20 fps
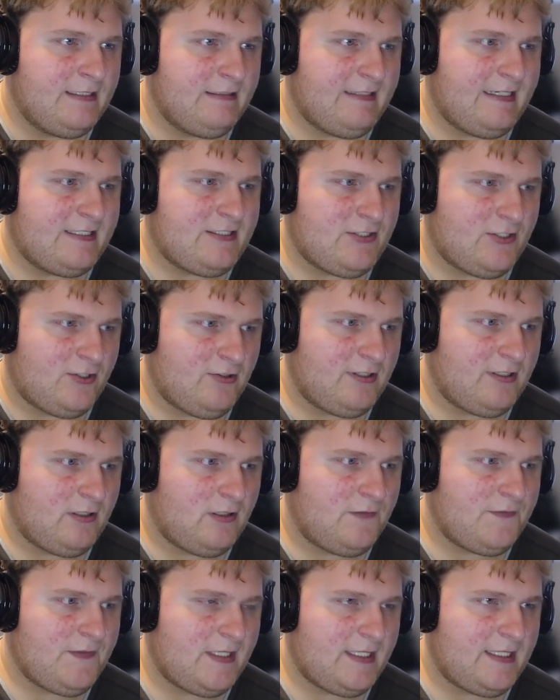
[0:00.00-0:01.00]
that turning
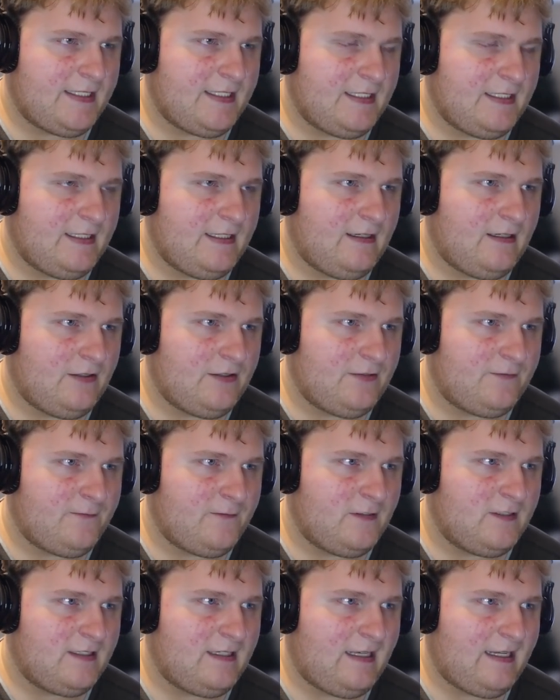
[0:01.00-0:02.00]
on the light on the
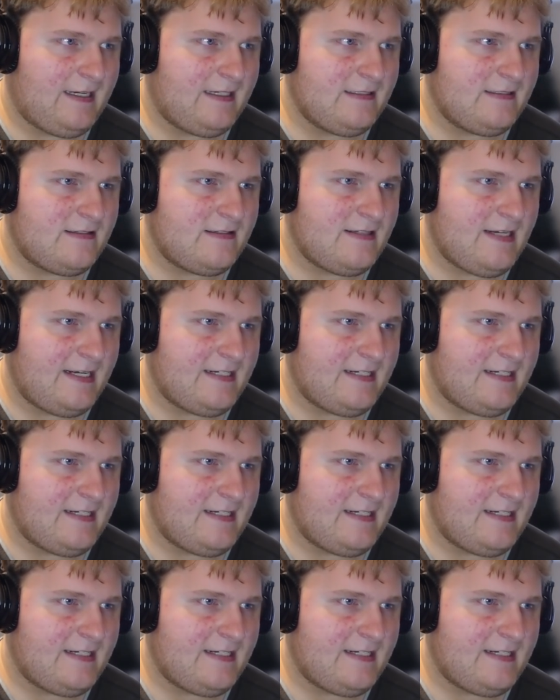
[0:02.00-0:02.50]
floodlights